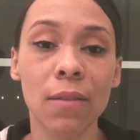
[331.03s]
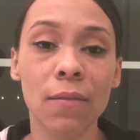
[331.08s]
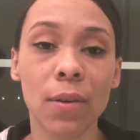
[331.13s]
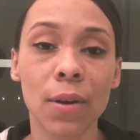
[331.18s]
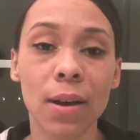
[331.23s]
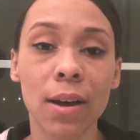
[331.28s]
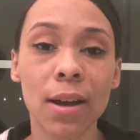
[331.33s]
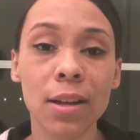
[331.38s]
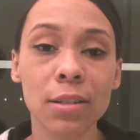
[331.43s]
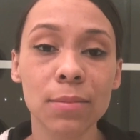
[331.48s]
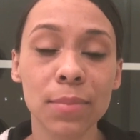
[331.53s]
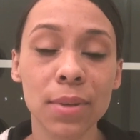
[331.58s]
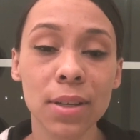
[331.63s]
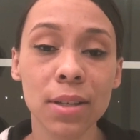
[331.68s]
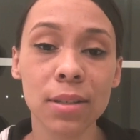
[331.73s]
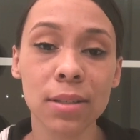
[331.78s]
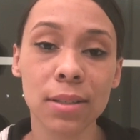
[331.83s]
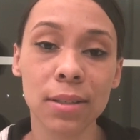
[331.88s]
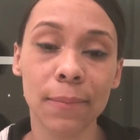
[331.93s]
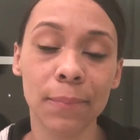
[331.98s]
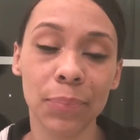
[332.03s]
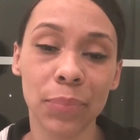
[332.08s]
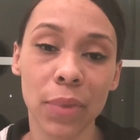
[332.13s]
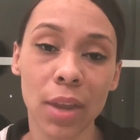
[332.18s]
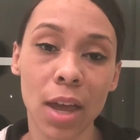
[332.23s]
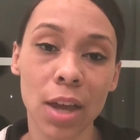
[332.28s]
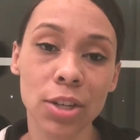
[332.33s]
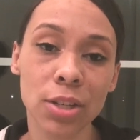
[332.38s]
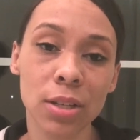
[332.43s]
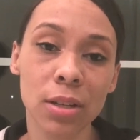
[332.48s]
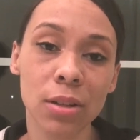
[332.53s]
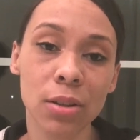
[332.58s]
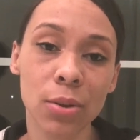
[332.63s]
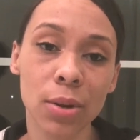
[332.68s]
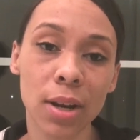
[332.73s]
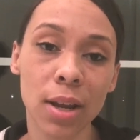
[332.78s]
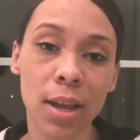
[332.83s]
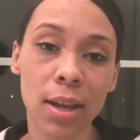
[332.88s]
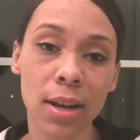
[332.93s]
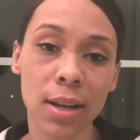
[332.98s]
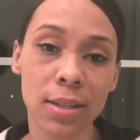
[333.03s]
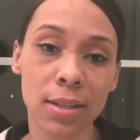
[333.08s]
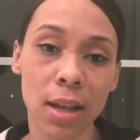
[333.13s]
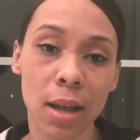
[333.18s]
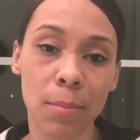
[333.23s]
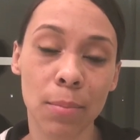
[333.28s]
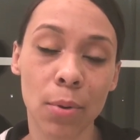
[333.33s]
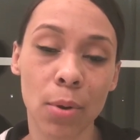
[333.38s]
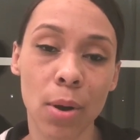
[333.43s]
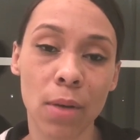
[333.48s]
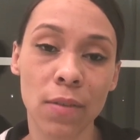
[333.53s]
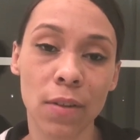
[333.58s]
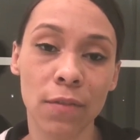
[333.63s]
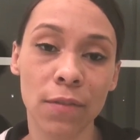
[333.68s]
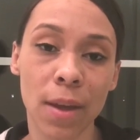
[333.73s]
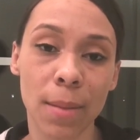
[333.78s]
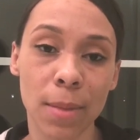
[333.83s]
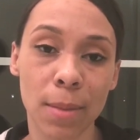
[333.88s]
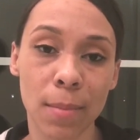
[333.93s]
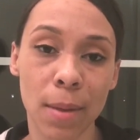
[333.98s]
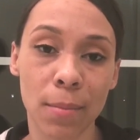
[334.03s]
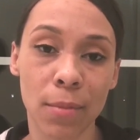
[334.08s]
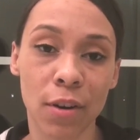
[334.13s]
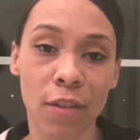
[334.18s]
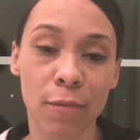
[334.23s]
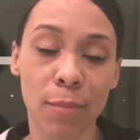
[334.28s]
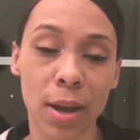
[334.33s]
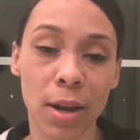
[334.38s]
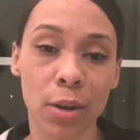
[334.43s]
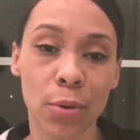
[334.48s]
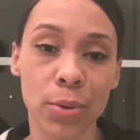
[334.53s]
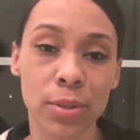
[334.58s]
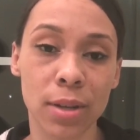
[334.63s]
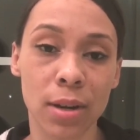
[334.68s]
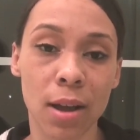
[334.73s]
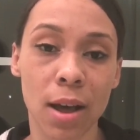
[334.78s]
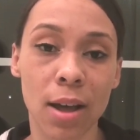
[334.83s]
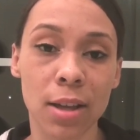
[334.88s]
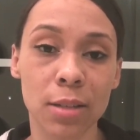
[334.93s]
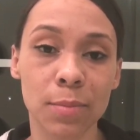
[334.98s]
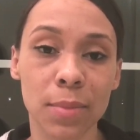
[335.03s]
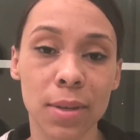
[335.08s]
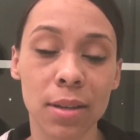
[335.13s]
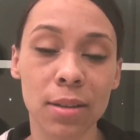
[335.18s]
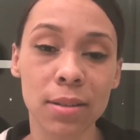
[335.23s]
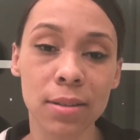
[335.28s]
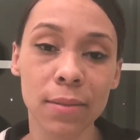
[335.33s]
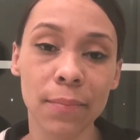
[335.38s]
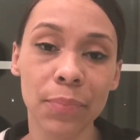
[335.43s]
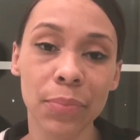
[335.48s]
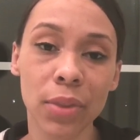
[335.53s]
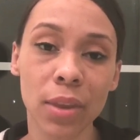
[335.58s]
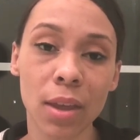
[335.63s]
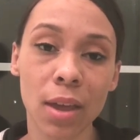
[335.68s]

For hospice, I just included an example of a family member of mine who was on hospice.